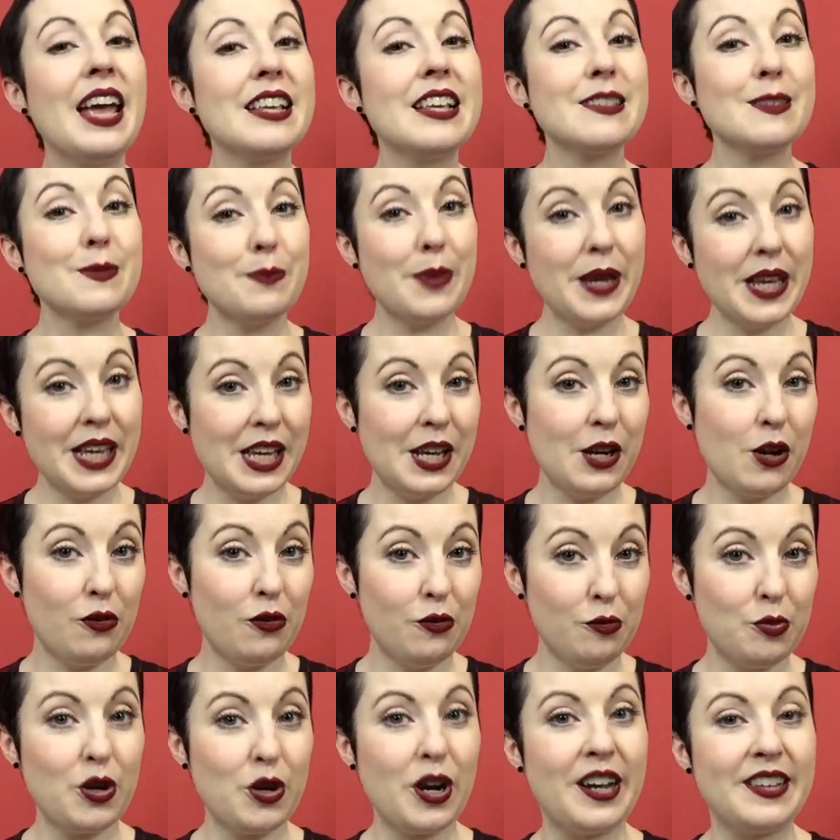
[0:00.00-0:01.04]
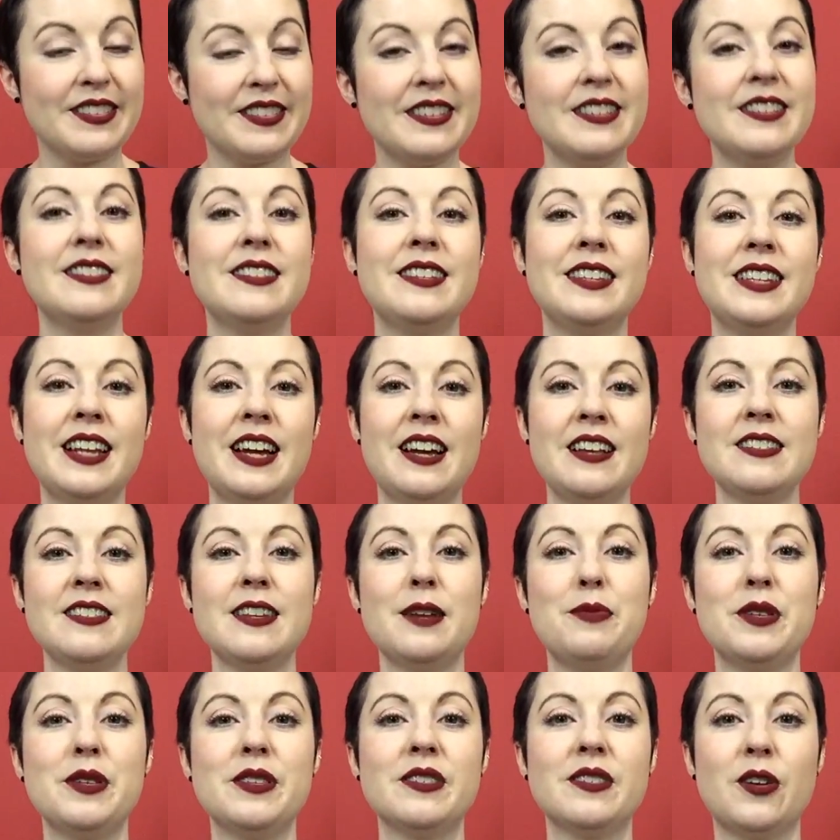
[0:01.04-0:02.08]
Speaking of prizes, last
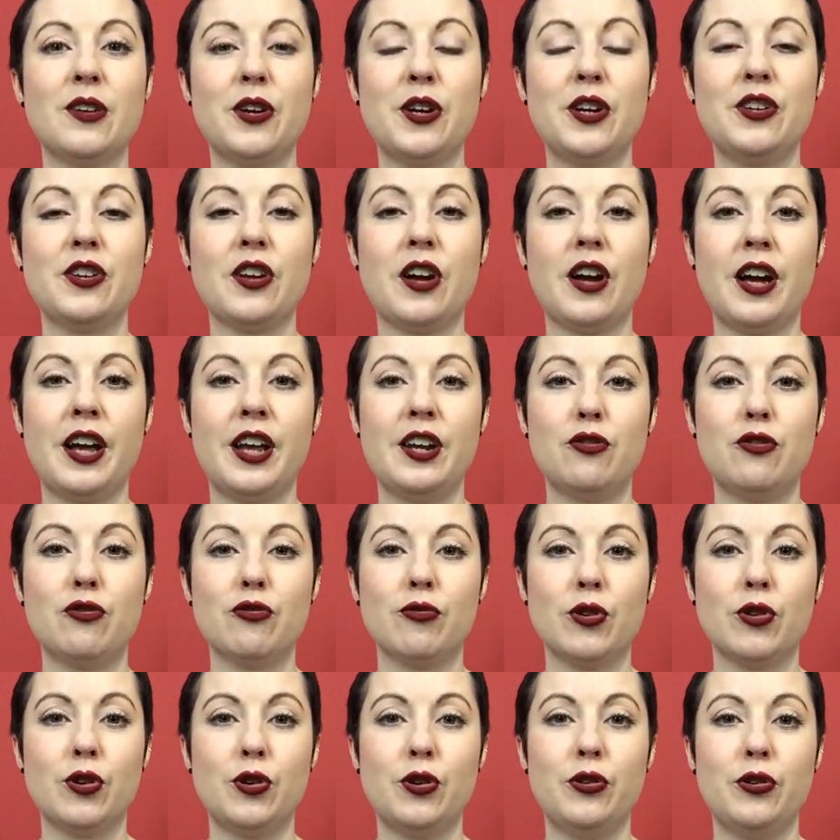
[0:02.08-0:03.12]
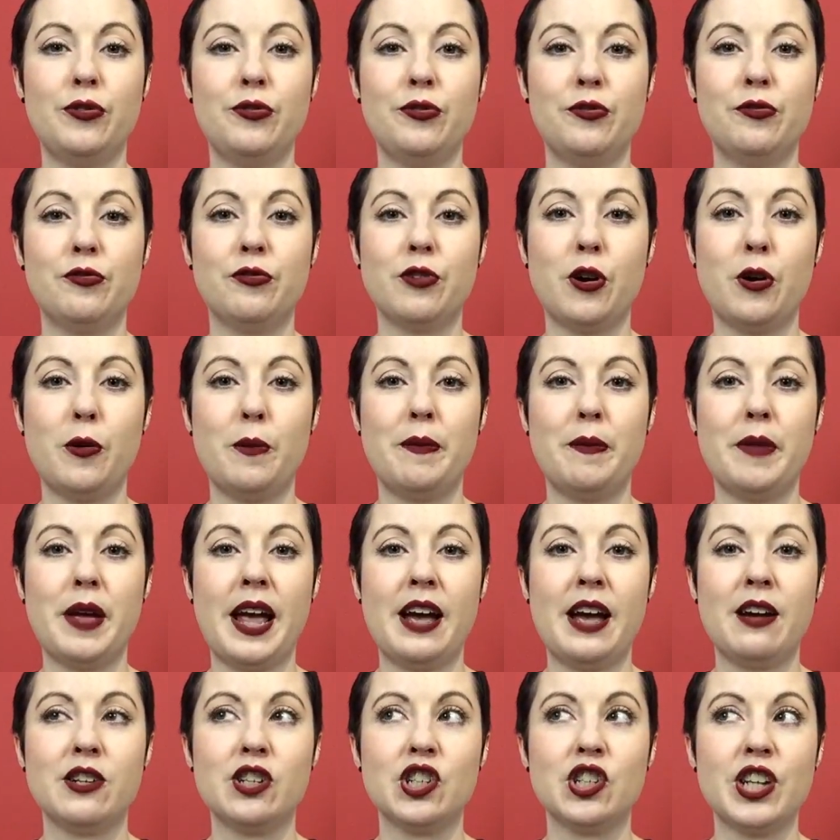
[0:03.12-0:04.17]
episode I drew from
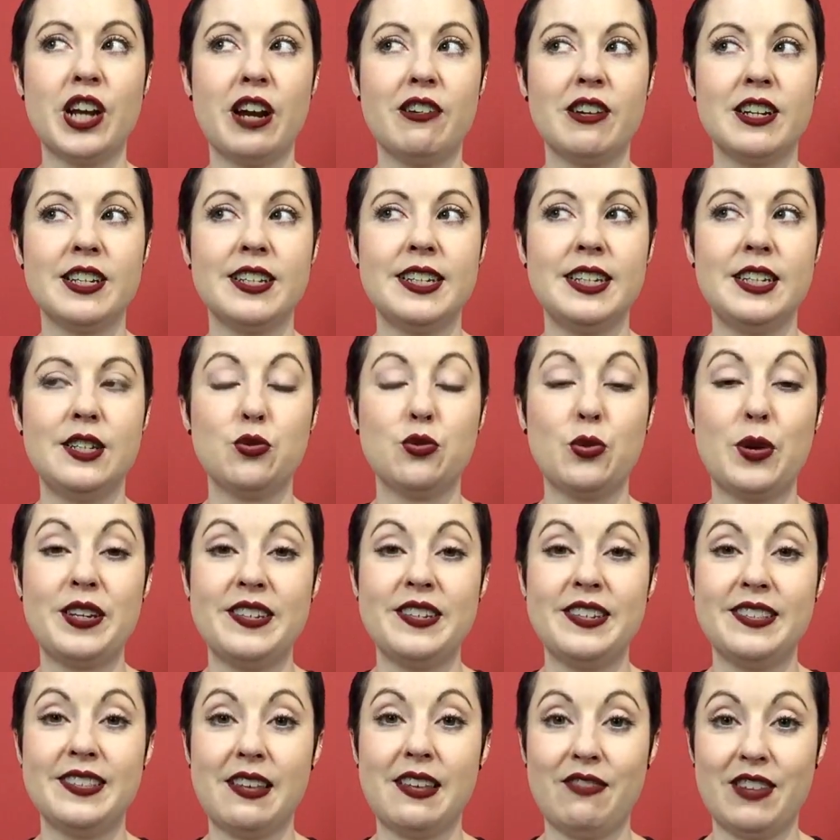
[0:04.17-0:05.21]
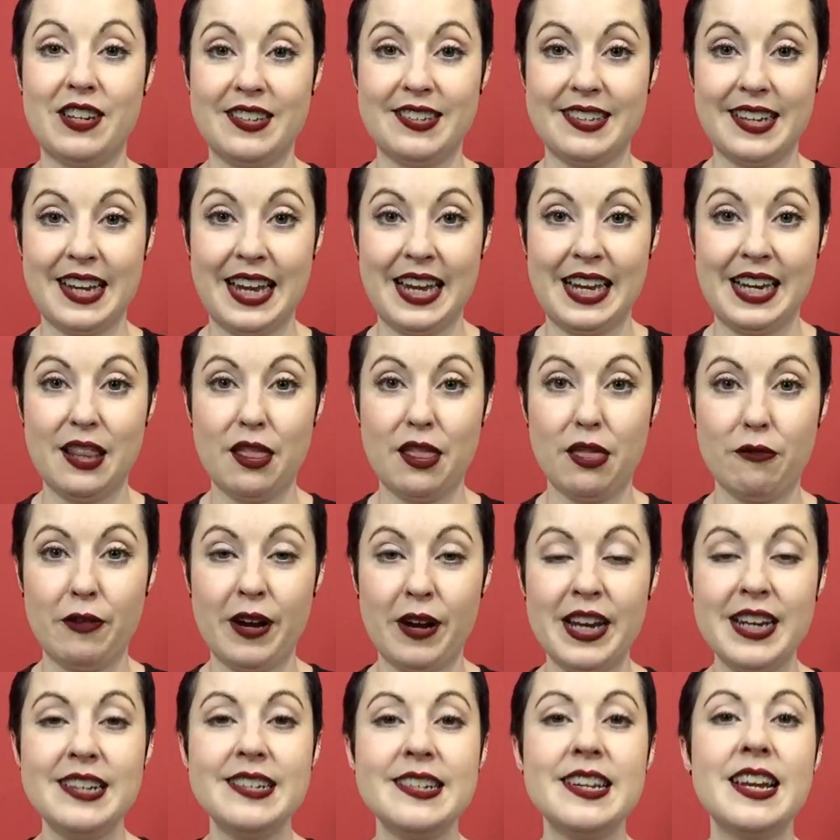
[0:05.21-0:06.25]
our Charity 2017
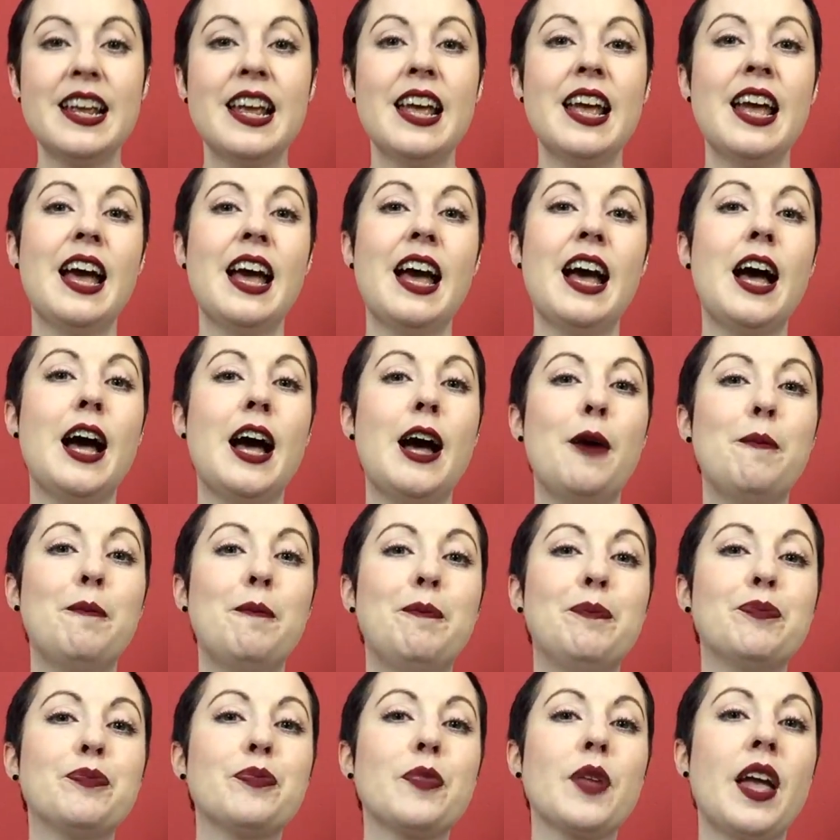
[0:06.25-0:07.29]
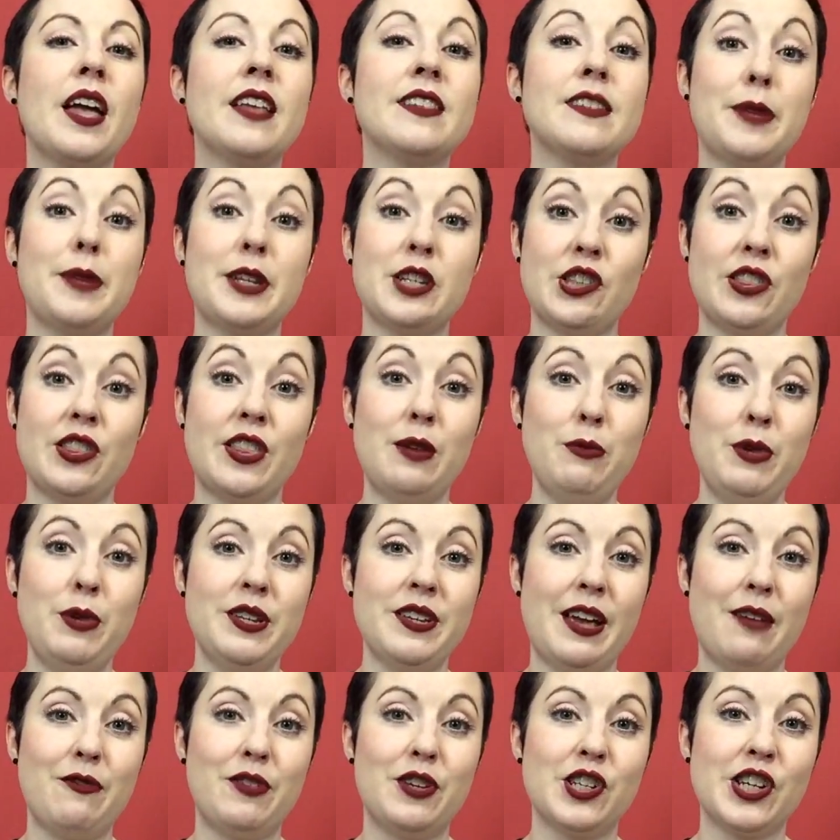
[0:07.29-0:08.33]
thread. As I mentioned then, we
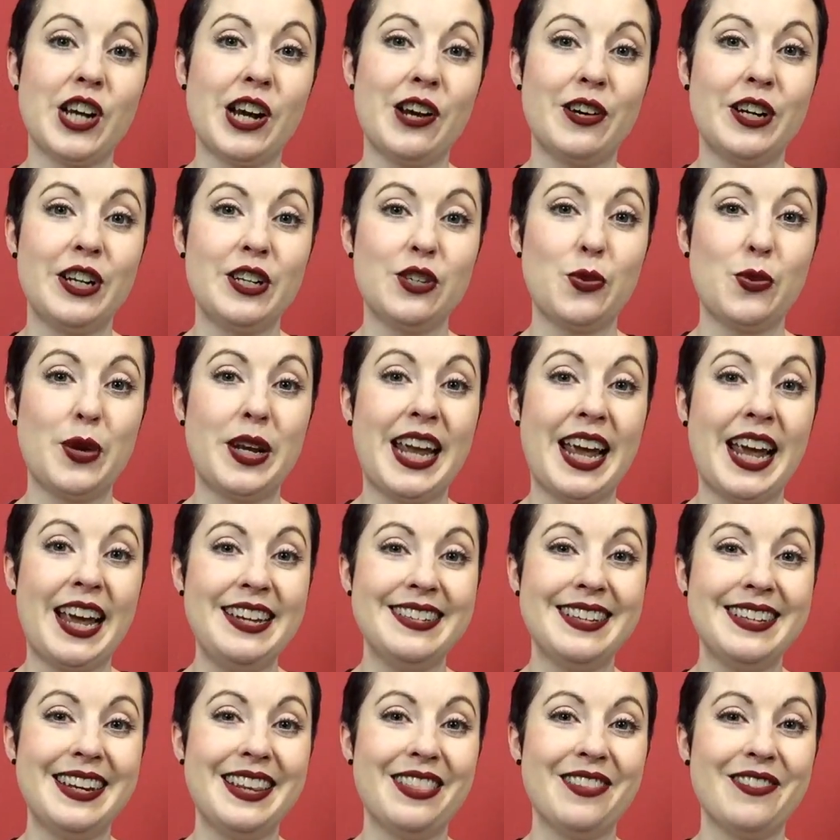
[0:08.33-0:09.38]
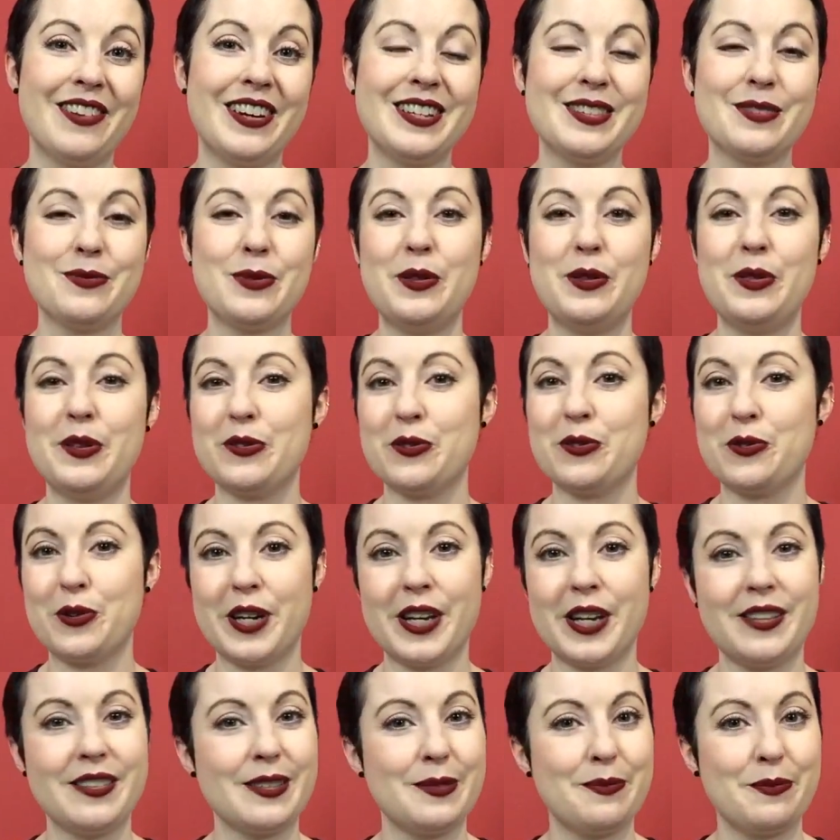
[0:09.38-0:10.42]
have a Charity 2018 thread as well, and there's
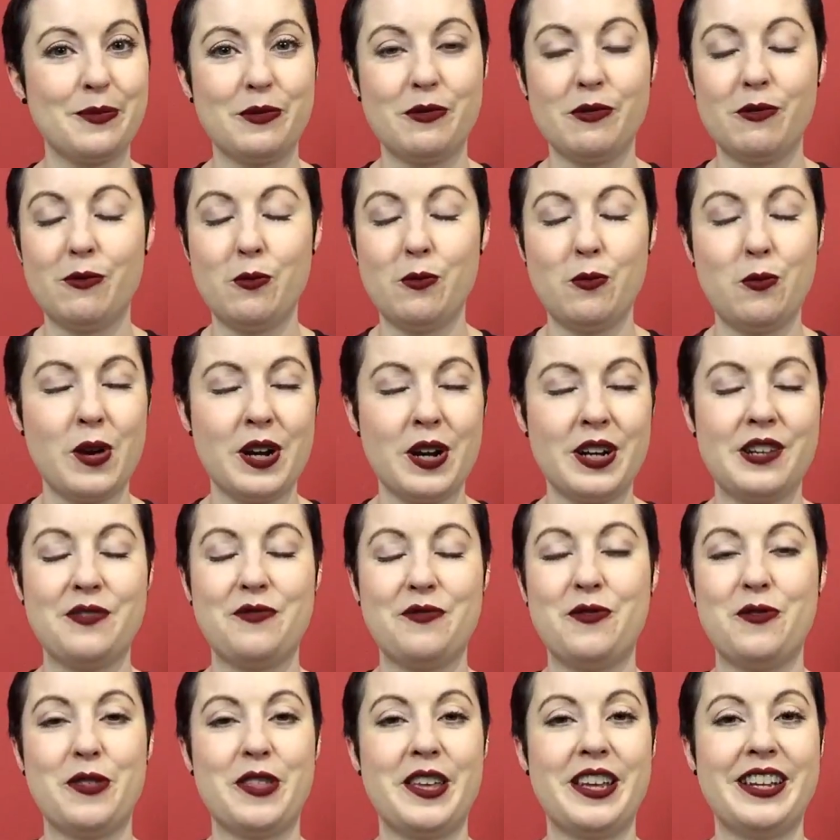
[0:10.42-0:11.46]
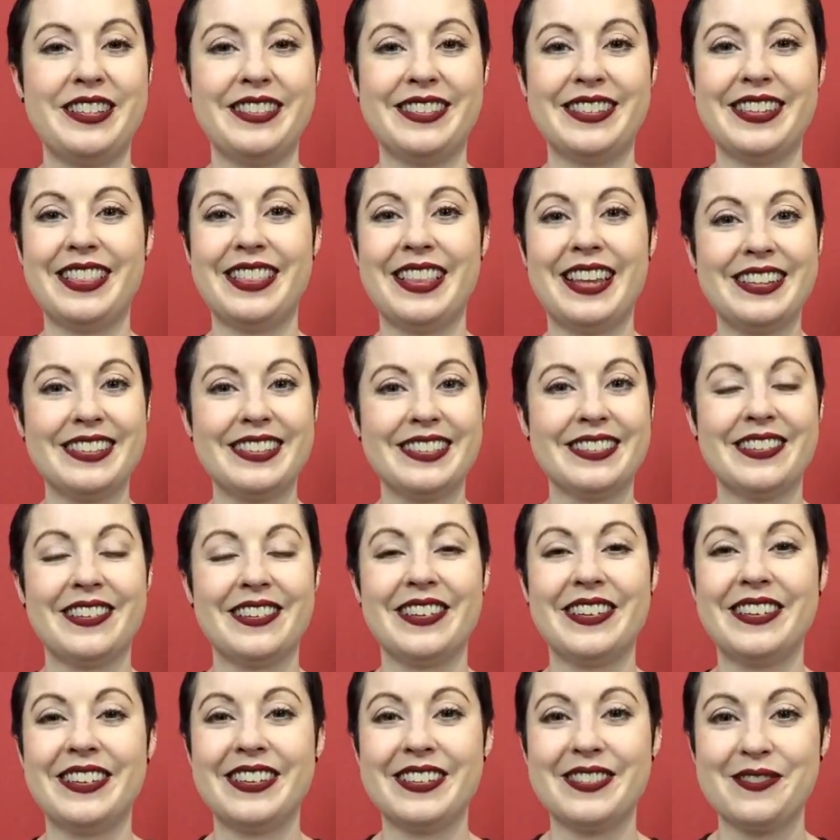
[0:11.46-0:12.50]
already some wonderful things in there, so
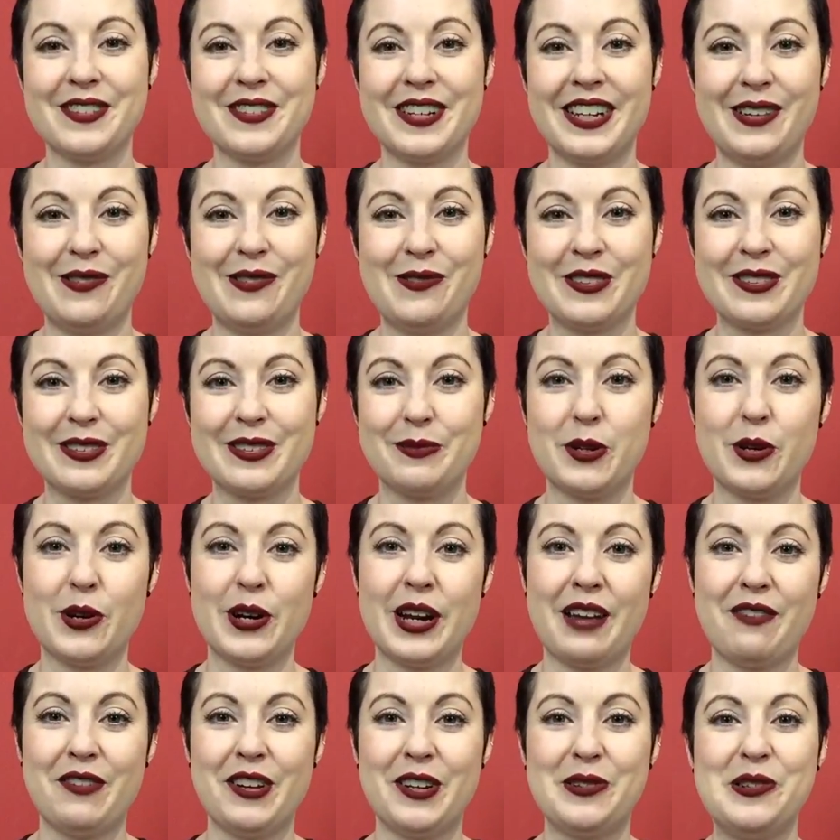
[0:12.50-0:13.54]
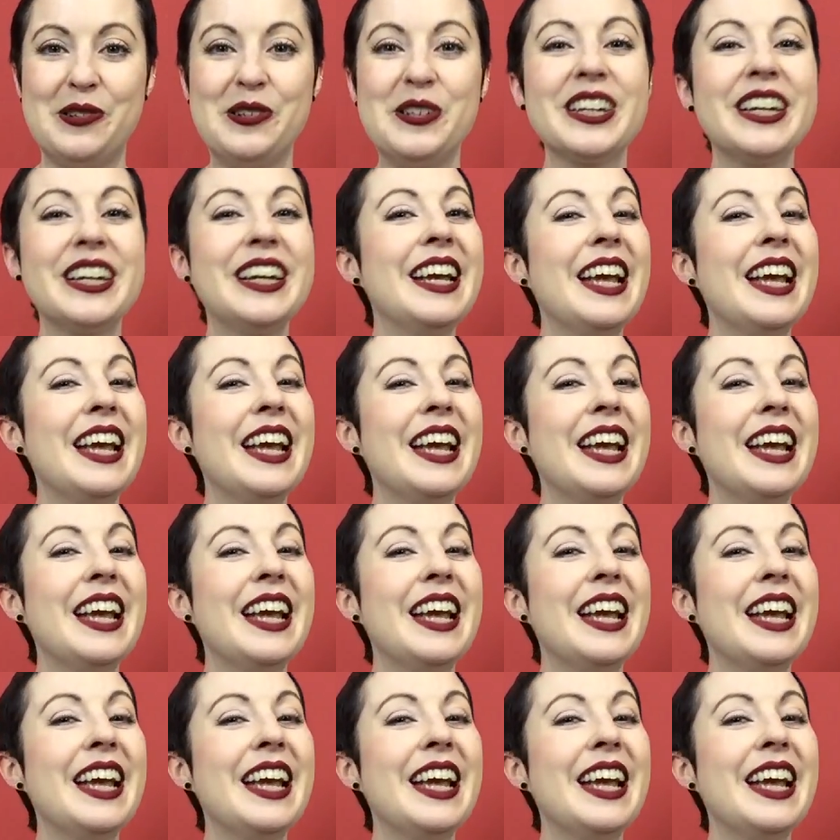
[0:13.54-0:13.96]
it's really awesome. Go and have a look.